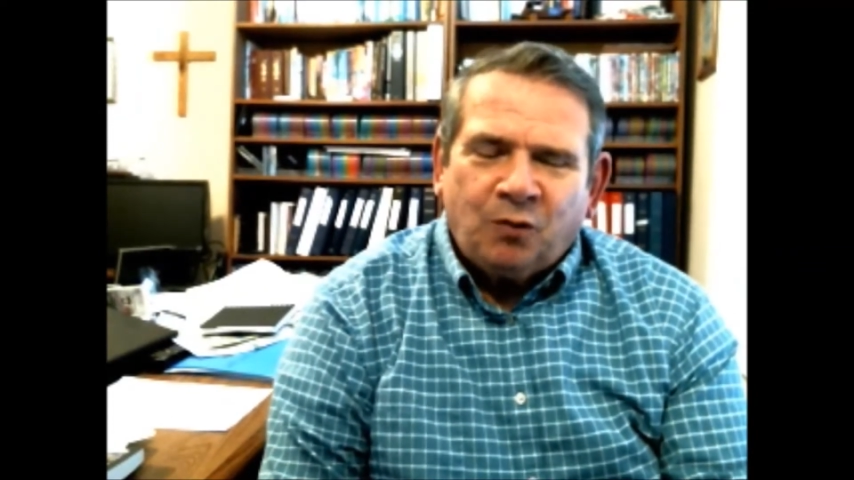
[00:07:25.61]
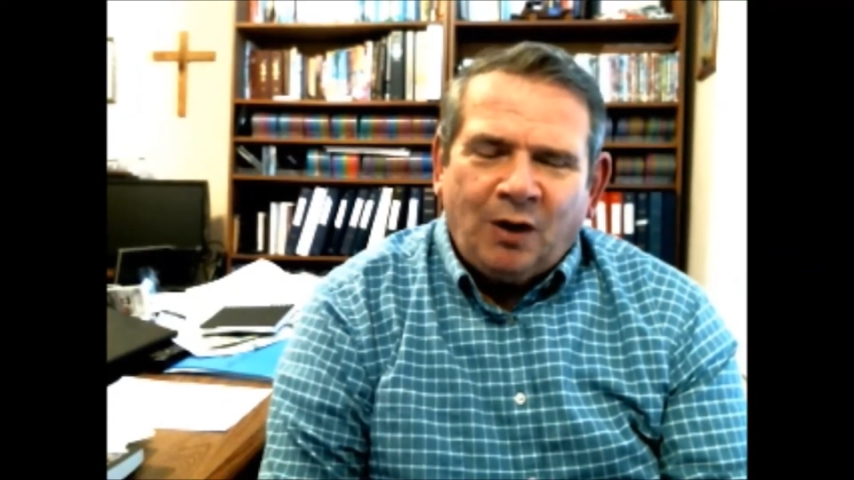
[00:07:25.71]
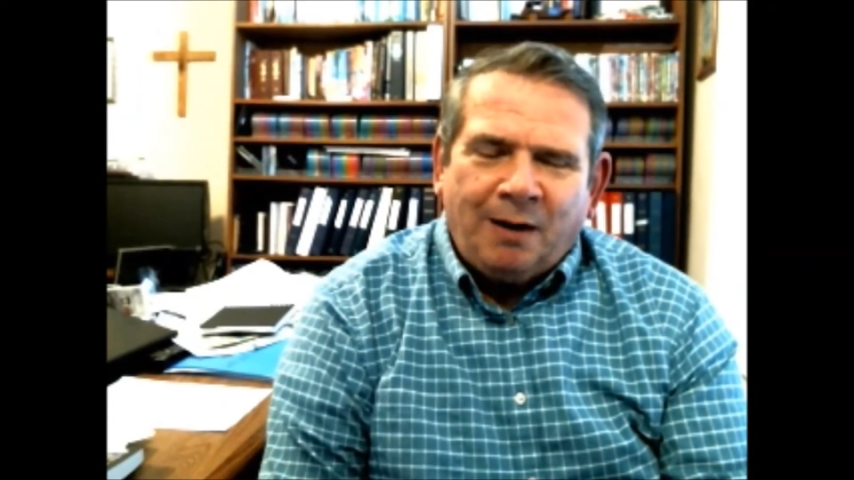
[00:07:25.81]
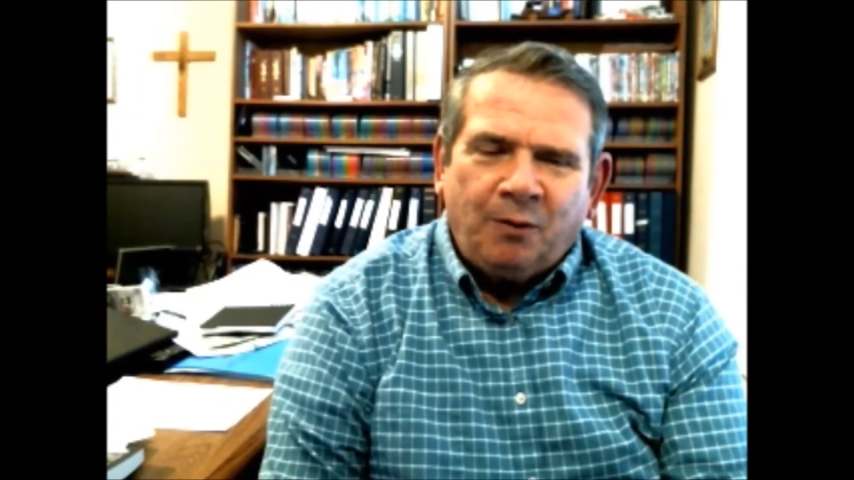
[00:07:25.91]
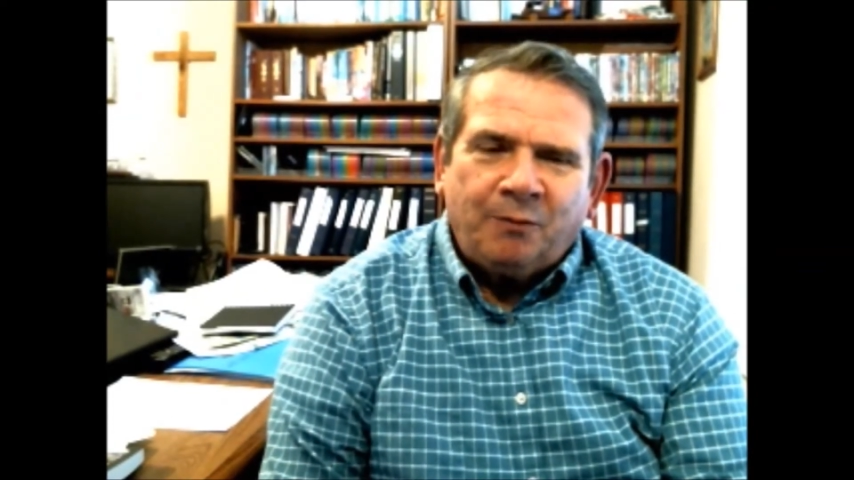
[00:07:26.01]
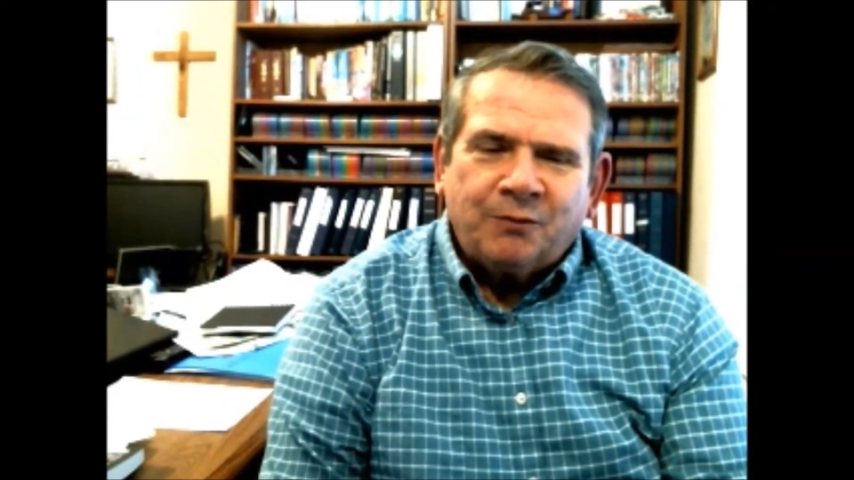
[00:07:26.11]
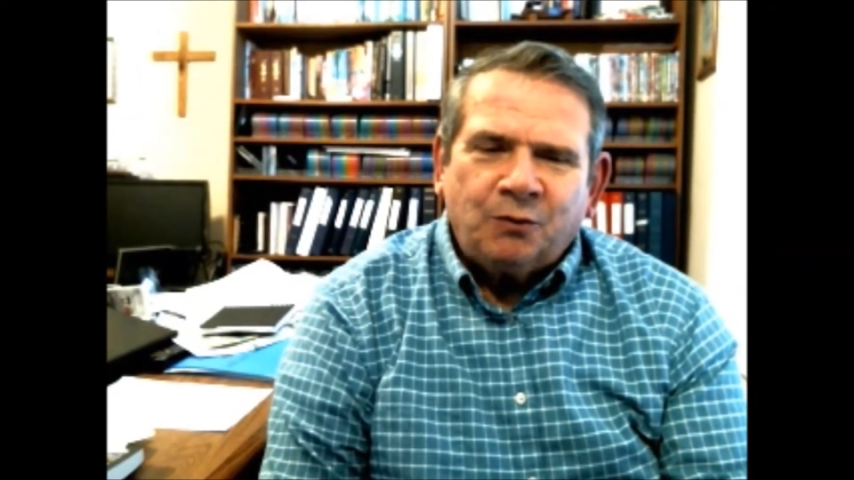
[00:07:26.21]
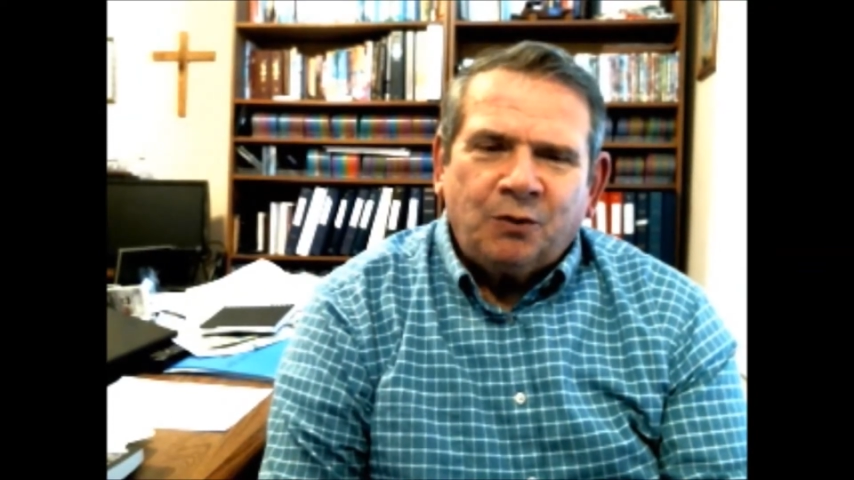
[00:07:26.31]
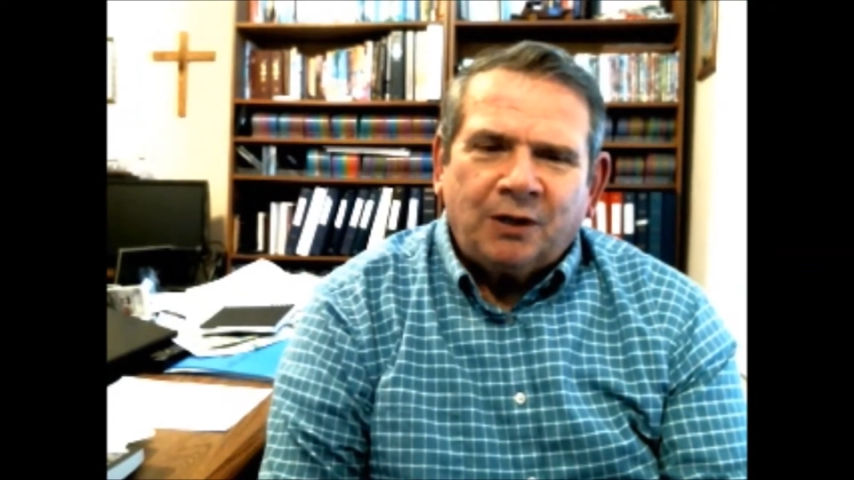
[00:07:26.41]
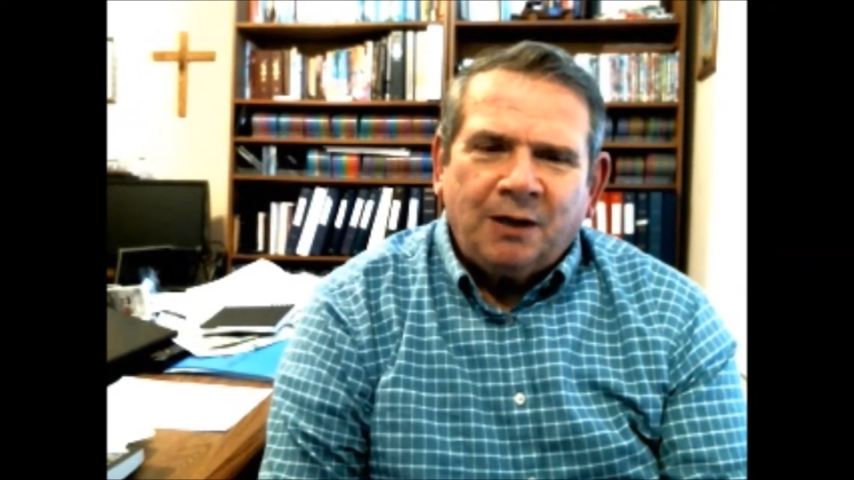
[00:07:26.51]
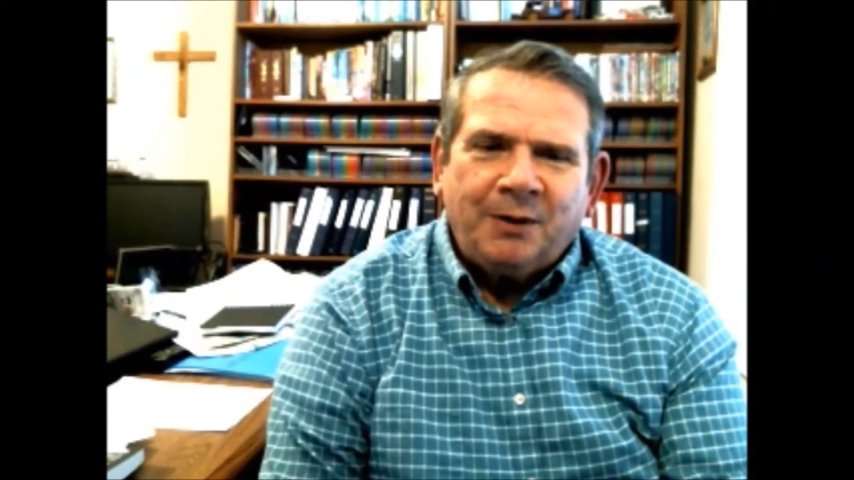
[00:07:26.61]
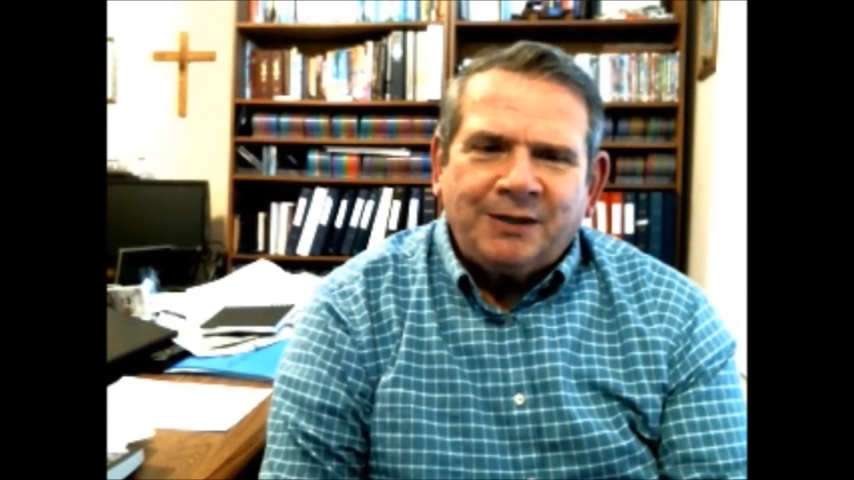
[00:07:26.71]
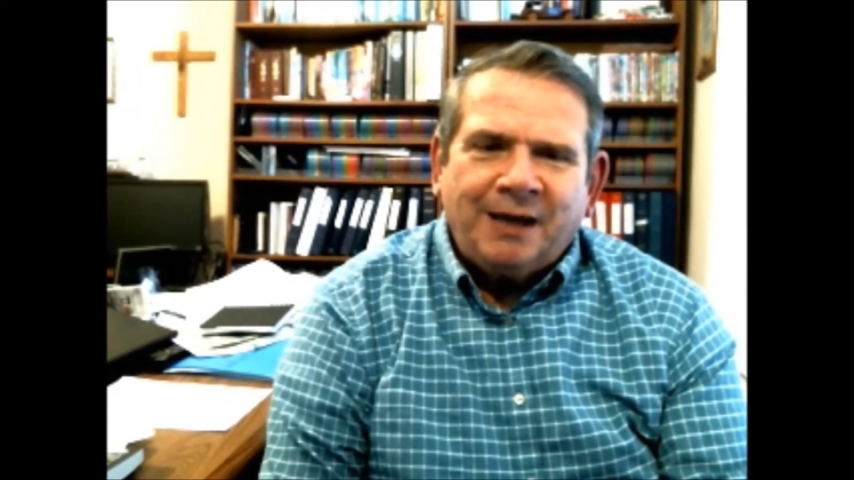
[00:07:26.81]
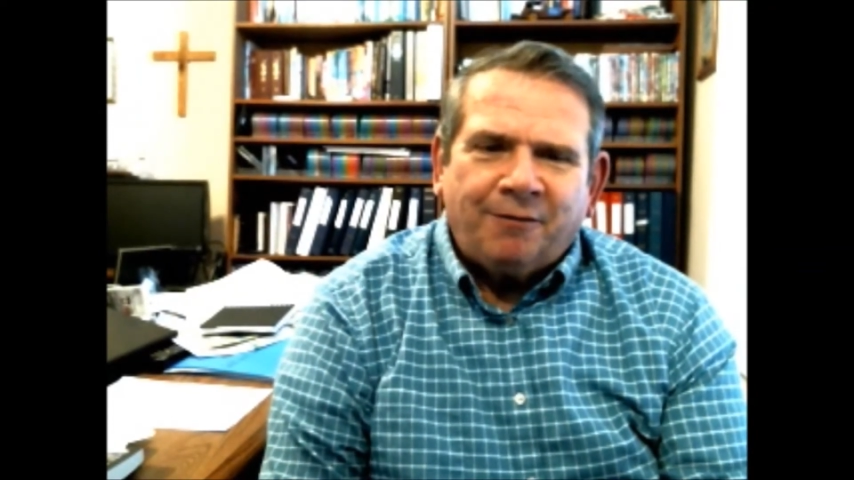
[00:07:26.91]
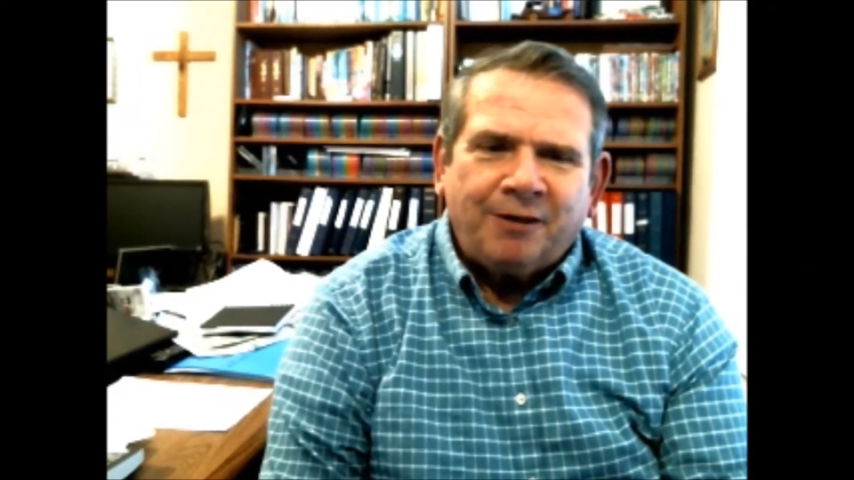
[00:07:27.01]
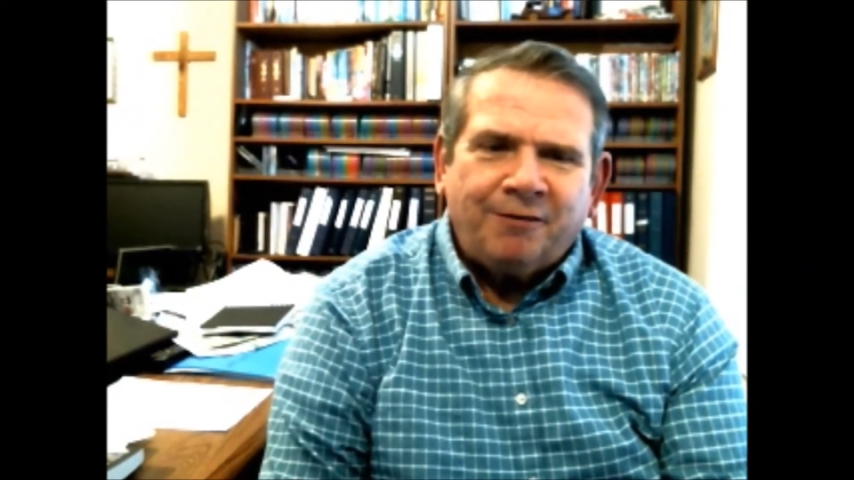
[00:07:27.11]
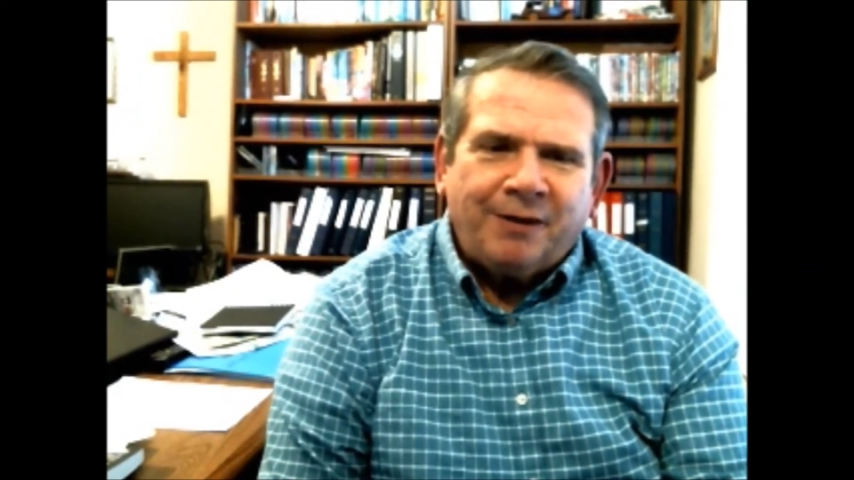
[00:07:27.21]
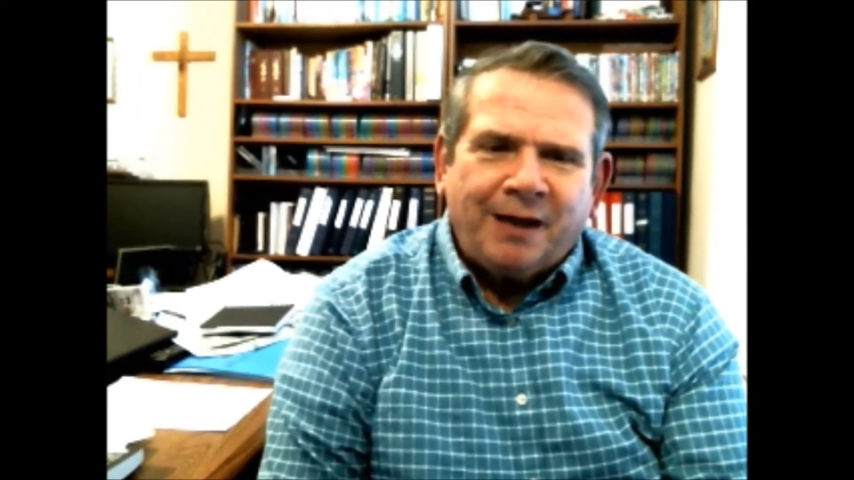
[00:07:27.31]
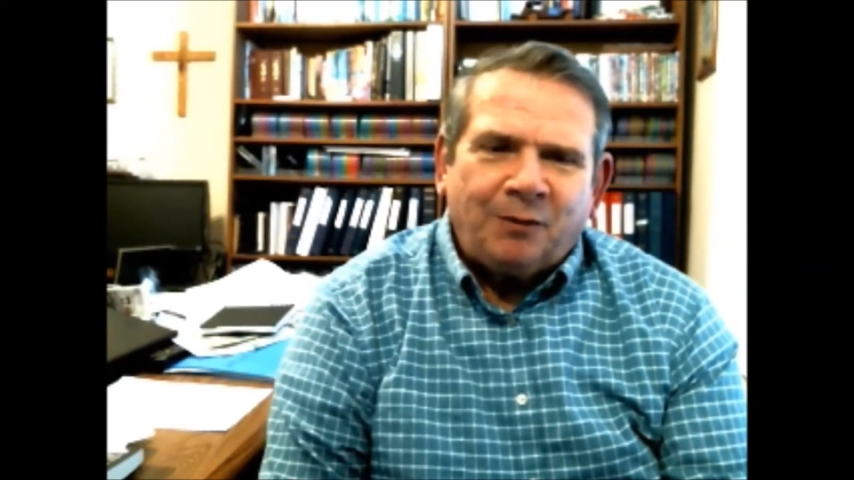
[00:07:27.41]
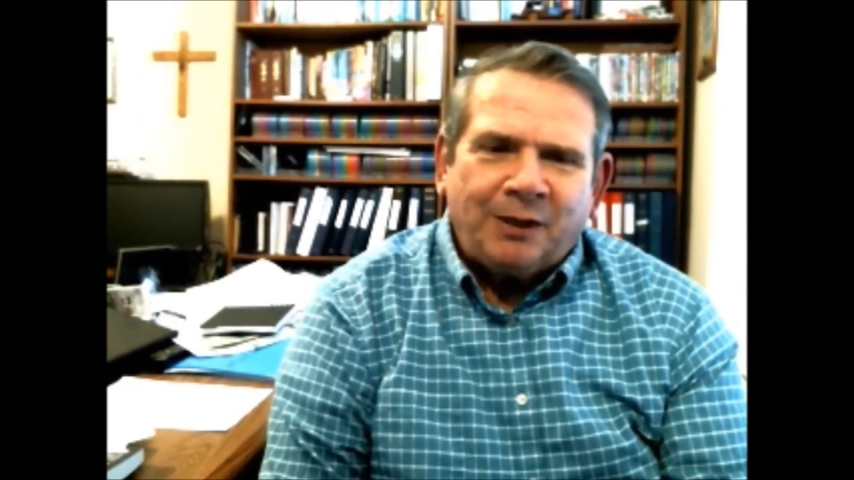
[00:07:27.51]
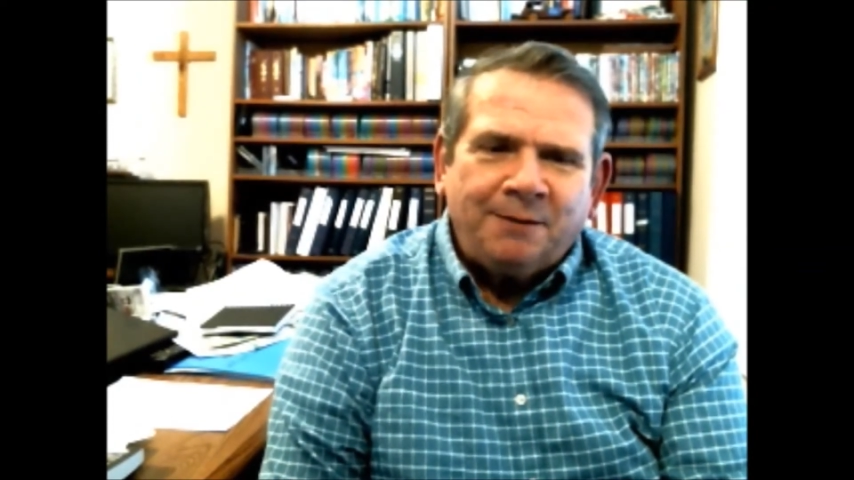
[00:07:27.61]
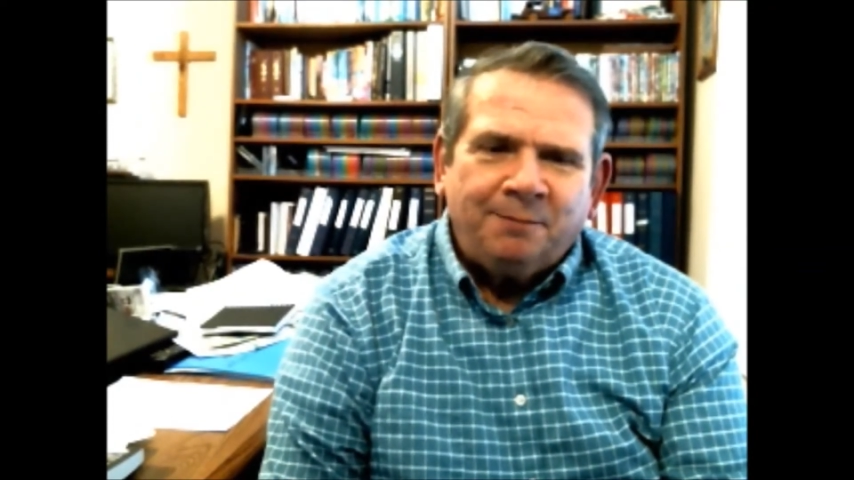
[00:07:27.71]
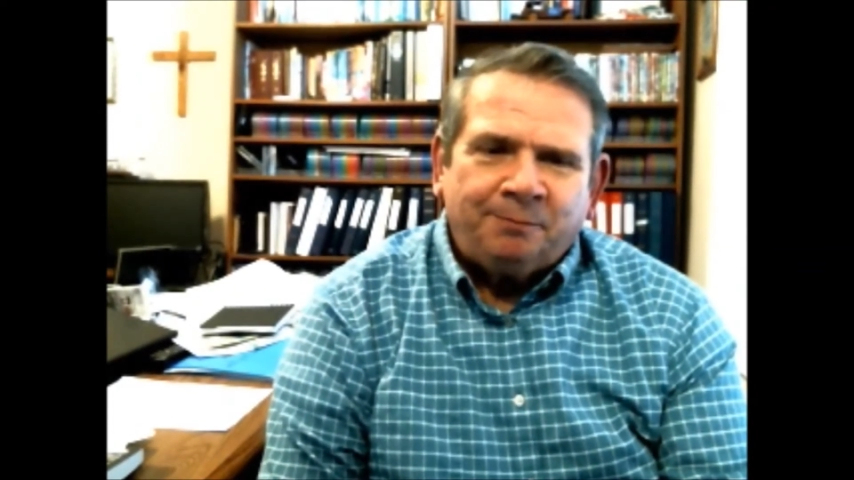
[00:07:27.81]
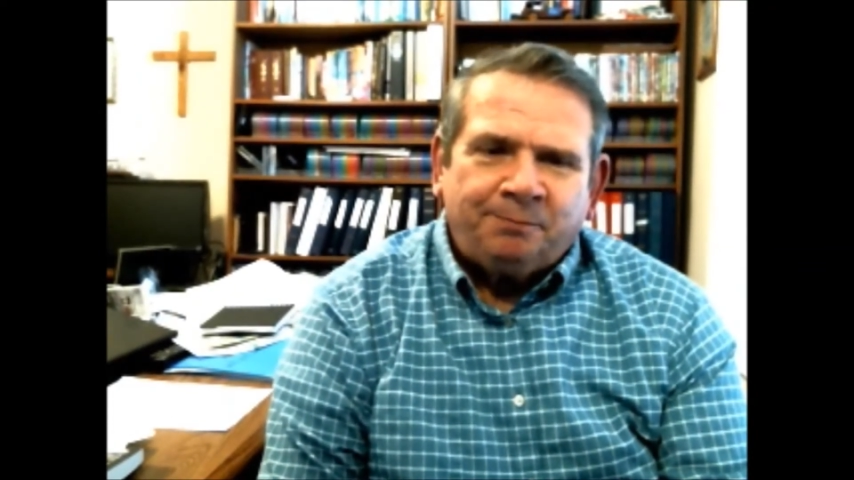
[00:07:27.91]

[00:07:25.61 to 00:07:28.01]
problems that will come into every family.